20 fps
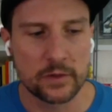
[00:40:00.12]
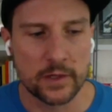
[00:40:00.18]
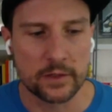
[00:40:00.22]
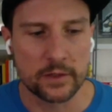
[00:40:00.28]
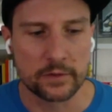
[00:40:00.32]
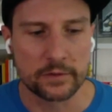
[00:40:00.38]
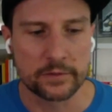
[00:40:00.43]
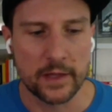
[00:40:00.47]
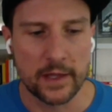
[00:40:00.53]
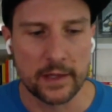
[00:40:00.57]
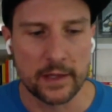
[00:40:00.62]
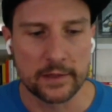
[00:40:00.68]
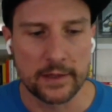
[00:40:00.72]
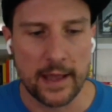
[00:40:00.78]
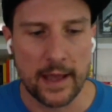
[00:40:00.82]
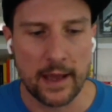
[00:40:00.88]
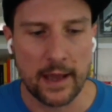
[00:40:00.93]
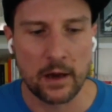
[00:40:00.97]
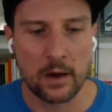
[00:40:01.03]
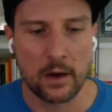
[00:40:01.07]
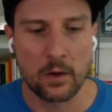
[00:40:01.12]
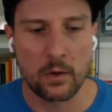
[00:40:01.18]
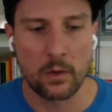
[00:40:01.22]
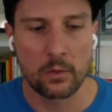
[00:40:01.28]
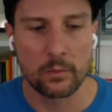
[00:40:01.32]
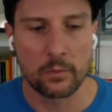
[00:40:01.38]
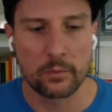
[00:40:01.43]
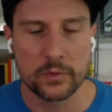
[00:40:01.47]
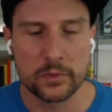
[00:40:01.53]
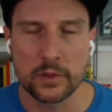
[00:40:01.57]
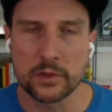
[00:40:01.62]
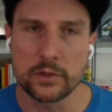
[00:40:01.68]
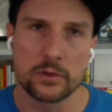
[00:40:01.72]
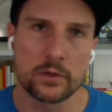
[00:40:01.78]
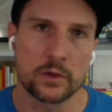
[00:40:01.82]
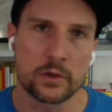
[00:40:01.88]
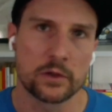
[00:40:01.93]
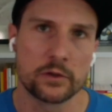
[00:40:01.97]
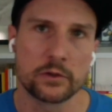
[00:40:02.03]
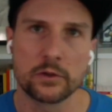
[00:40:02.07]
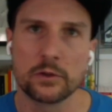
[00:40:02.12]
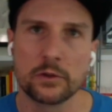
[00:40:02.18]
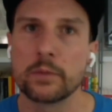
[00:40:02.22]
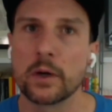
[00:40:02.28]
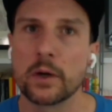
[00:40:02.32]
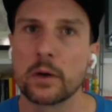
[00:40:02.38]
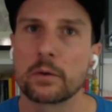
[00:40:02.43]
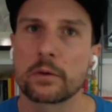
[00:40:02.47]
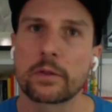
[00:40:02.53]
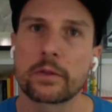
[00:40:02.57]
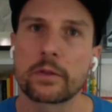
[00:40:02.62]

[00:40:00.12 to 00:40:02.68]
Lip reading: understand how you can do both